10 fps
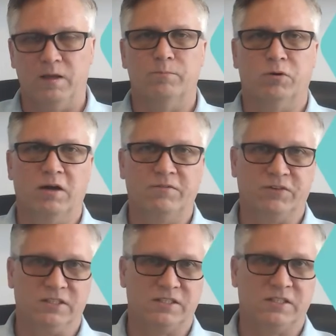
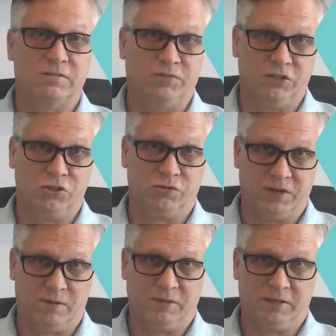profits feed your
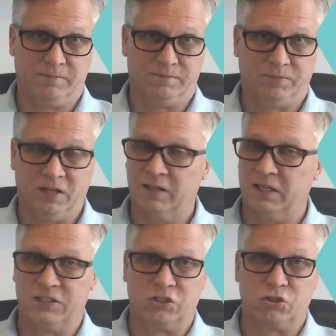family.
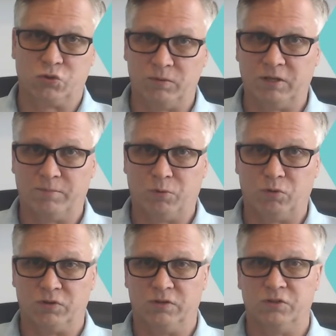That's extremely
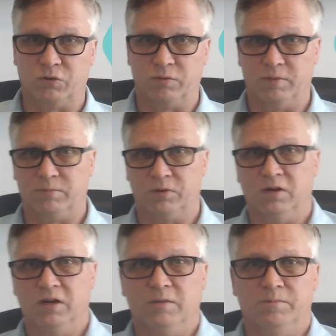important to remember
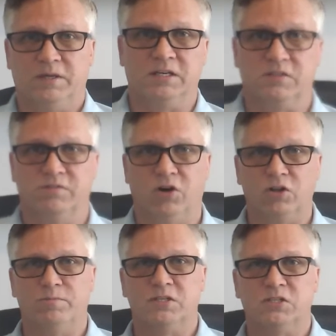because of all the
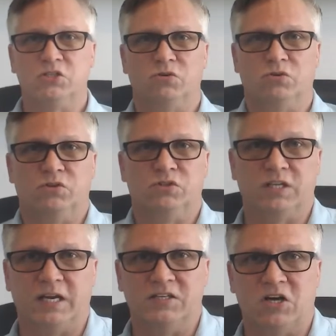business owners that
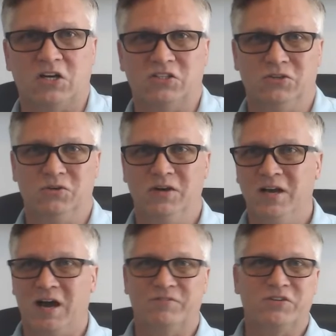I talk to,
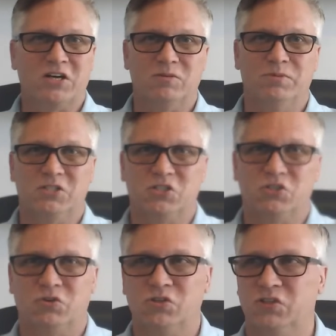I've talked to business
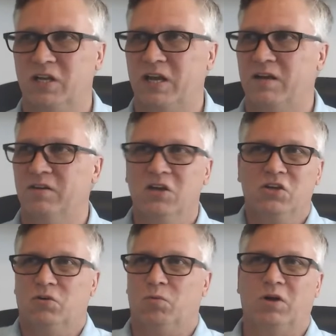owners that have,
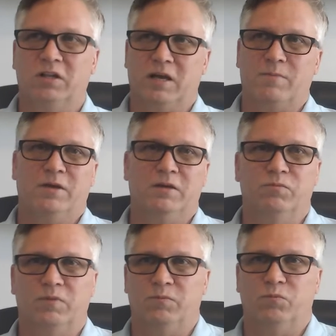you know, Wally, I made
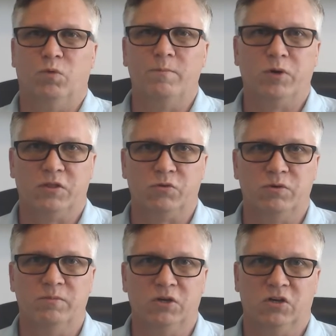$1.3
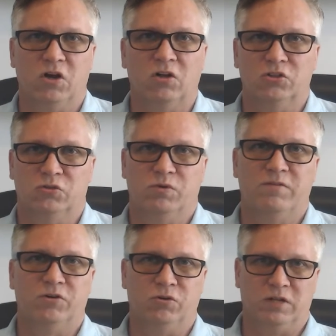million in
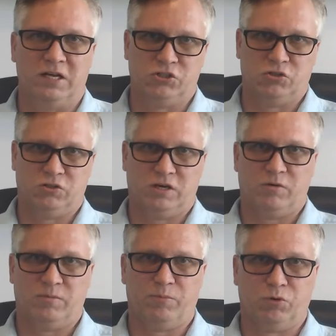revenue last year that I
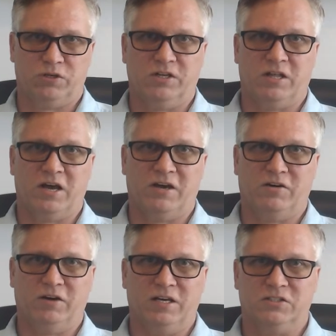reported to the
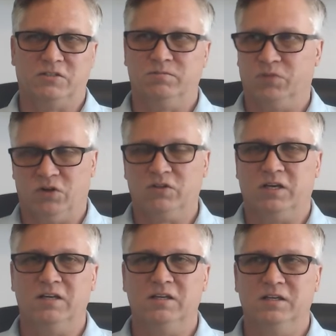IRS. Okay.